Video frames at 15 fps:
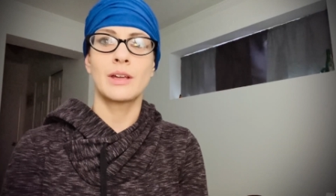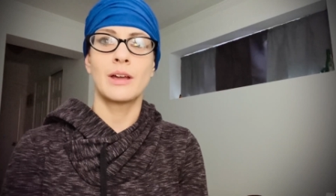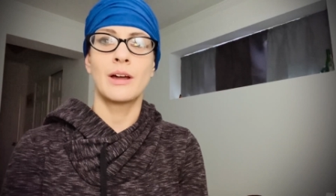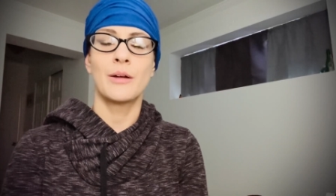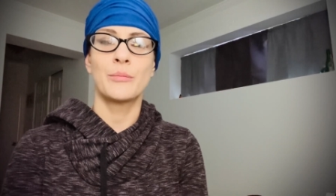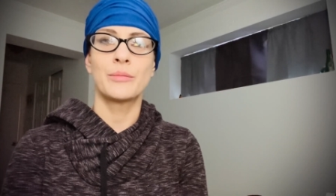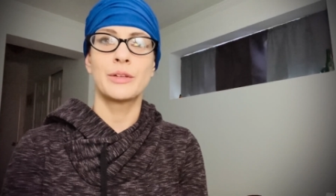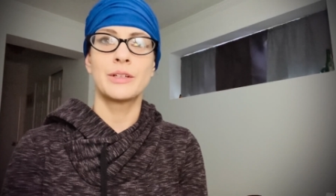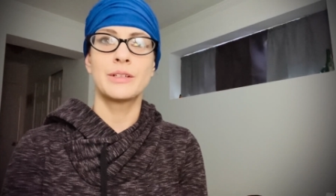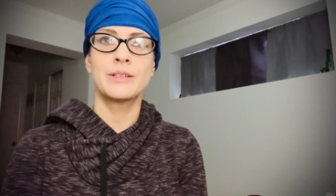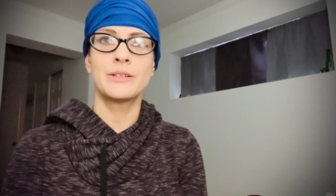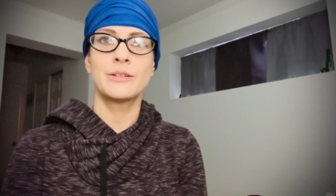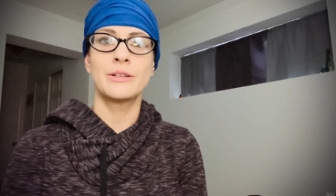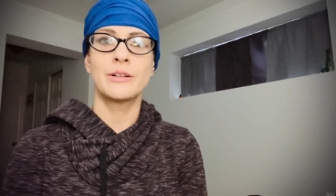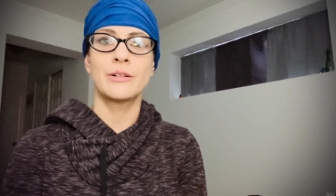Um, please
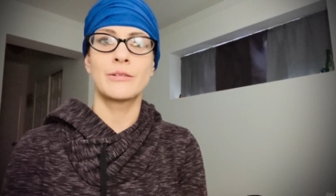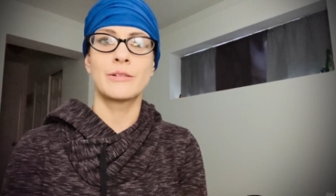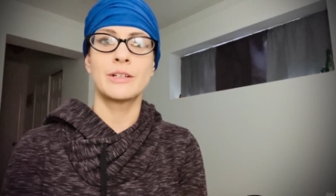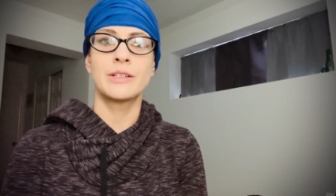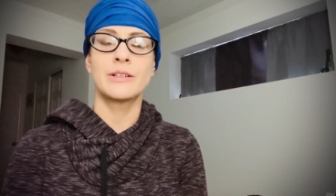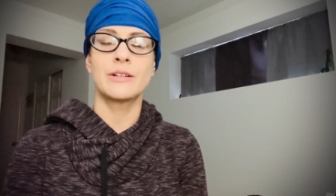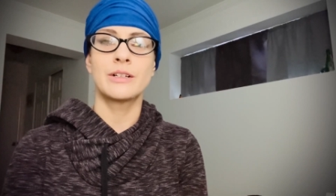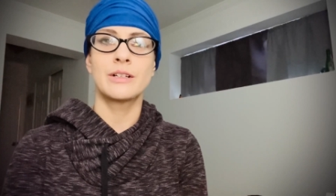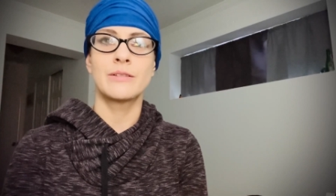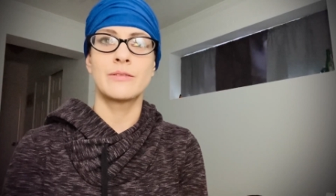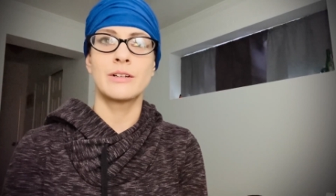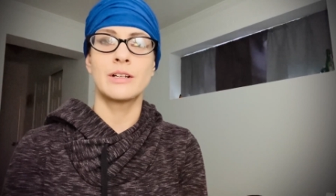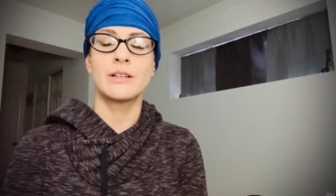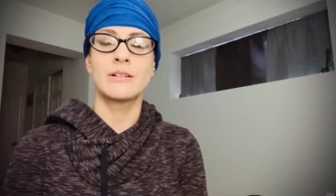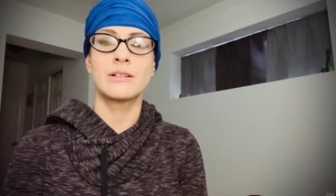do your own research if
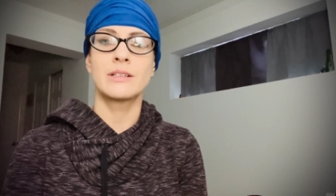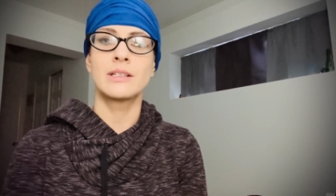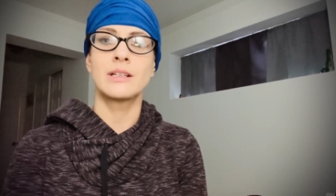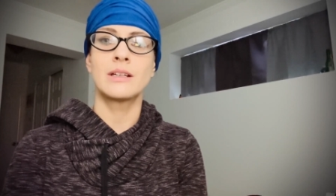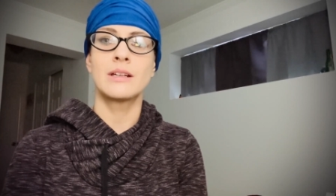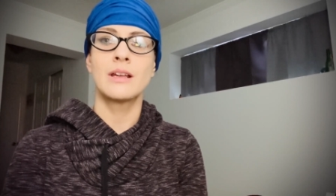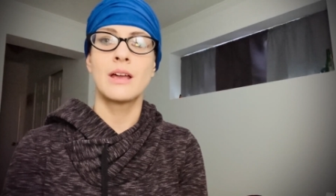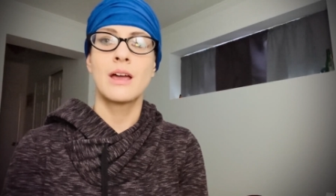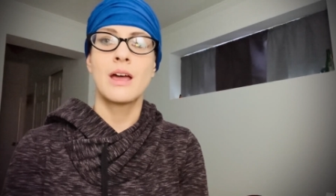you're interested.